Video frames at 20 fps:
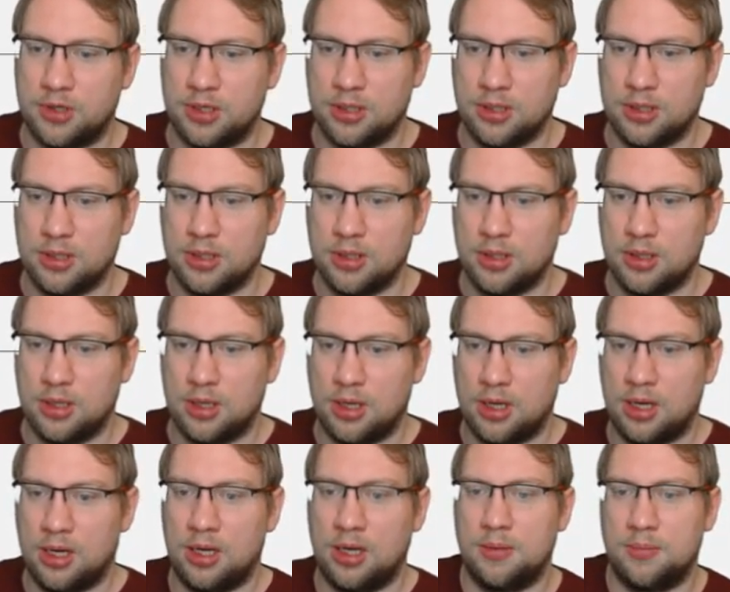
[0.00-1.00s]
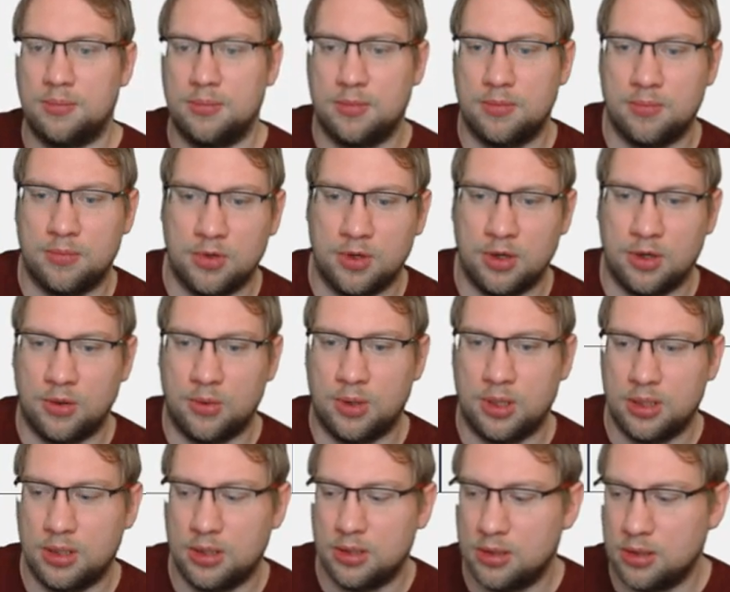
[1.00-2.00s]
it.
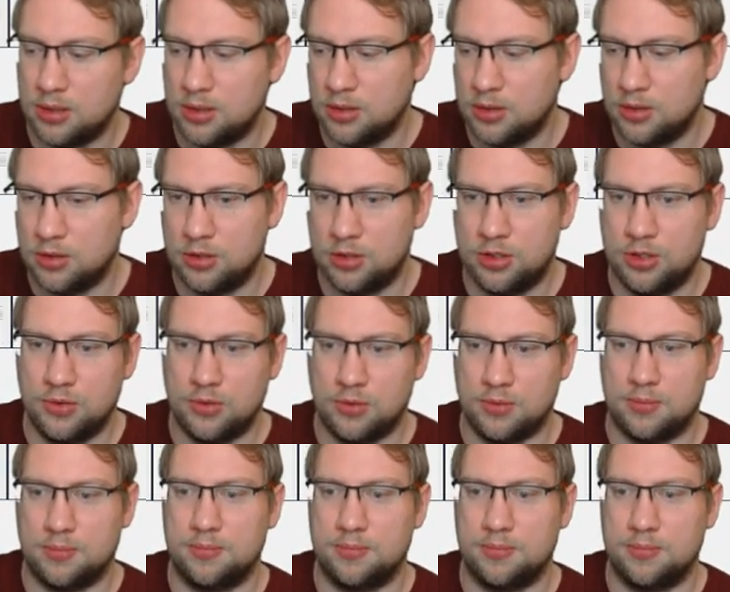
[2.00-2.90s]
Blower two.